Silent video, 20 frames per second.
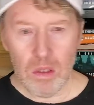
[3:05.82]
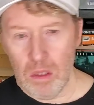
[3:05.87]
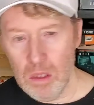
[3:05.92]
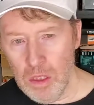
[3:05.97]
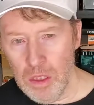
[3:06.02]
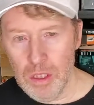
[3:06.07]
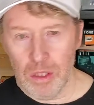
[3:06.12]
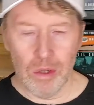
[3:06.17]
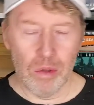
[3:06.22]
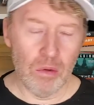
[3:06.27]

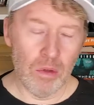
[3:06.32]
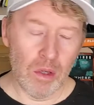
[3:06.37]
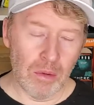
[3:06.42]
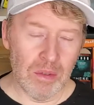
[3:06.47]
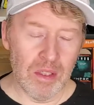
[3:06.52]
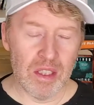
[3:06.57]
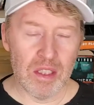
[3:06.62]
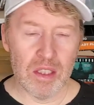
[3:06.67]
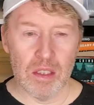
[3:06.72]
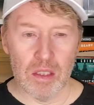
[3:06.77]
you know, I mean,
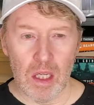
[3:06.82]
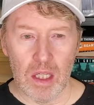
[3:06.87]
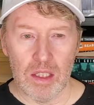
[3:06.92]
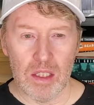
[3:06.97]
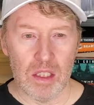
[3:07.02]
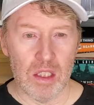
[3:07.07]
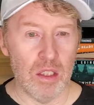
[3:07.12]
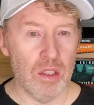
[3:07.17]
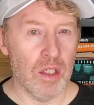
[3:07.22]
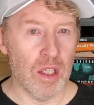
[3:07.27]
it's nice
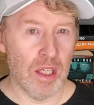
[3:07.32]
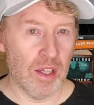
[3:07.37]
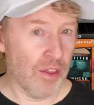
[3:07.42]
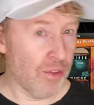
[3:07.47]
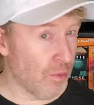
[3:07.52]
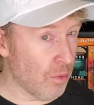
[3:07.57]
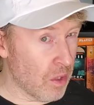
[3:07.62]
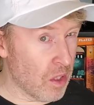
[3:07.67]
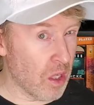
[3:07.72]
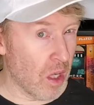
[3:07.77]
that you get
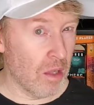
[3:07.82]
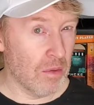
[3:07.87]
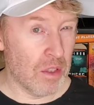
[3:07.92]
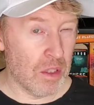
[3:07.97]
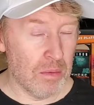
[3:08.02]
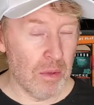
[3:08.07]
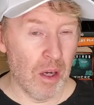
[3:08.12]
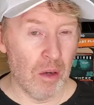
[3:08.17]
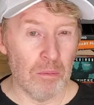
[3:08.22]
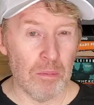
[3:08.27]
3 times the
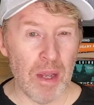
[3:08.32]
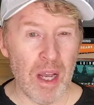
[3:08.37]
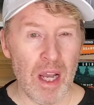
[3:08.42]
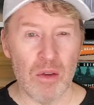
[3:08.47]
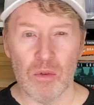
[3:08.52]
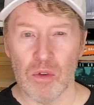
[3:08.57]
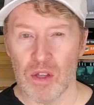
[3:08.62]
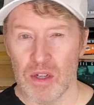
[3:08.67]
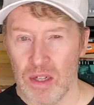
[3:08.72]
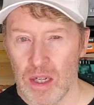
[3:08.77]
amount back
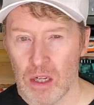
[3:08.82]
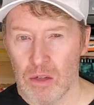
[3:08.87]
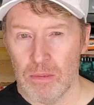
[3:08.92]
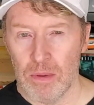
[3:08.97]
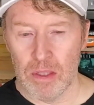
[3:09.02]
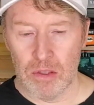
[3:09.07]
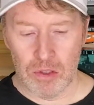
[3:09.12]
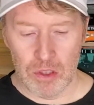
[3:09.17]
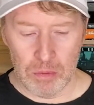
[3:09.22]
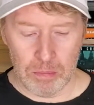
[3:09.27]
with a
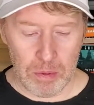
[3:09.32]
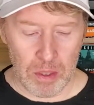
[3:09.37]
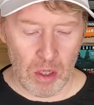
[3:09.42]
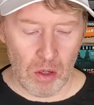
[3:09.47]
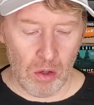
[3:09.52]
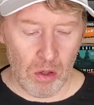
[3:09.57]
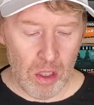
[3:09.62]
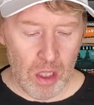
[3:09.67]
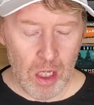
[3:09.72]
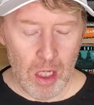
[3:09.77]
Necromancer
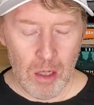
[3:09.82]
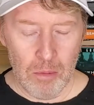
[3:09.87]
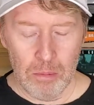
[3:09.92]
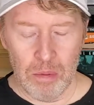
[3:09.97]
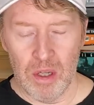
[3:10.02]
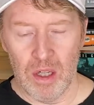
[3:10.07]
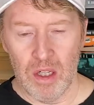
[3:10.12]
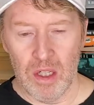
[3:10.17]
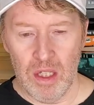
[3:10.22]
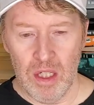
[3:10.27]
spell,
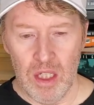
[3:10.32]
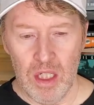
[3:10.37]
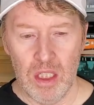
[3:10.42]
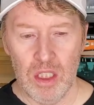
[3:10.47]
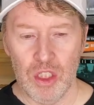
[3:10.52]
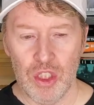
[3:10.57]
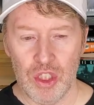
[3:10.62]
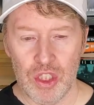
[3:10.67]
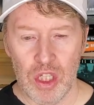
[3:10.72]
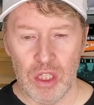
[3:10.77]
but in
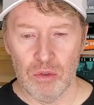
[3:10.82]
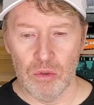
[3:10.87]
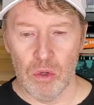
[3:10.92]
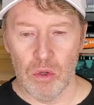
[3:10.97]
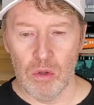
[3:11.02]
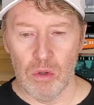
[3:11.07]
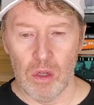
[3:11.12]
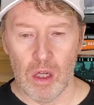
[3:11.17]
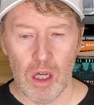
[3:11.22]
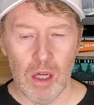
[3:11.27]

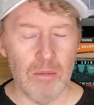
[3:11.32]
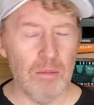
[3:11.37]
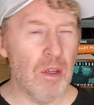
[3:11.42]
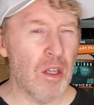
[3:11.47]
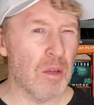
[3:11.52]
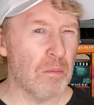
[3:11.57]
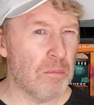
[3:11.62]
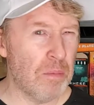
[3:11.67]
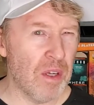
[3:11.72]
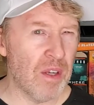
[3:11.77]
general, I'm not a
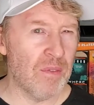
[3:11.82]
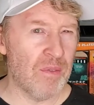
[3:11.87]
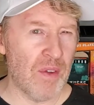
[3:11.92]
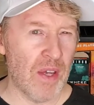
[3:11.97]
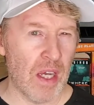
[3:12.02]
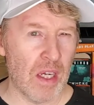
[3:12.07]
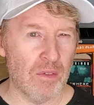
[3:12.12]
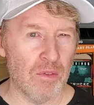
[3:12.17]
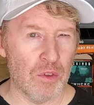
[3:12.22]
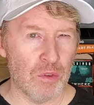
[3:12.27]
big
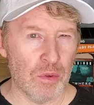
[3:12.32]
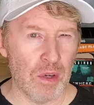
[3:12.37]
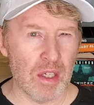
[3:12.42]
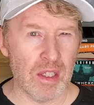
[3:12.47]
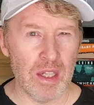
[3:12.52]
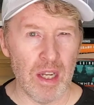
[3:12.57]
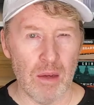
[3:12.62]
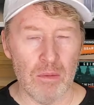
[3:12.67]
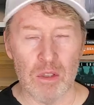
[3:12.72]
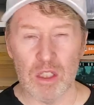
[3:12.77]
fan of direct
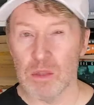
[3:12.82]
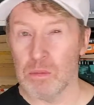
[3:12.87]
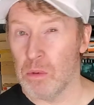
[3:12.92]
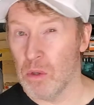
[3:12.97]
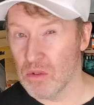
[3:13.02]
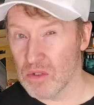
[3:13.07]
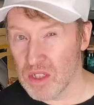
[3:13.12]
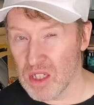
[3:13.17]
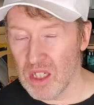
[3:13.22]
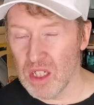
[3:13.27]
damage
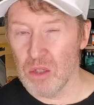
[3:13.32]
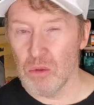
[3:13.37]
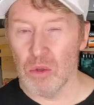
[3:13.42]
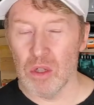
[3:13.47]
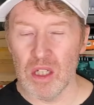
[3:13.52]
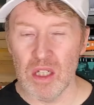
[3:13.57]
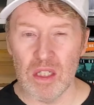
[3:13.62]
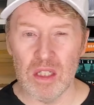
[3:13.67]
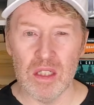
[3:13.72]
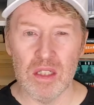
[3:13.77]
spells
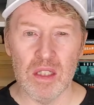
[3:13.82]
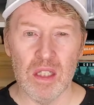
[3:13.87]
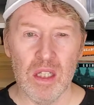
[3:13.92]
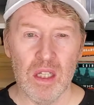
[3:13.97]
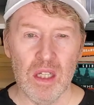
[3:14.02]
anyways.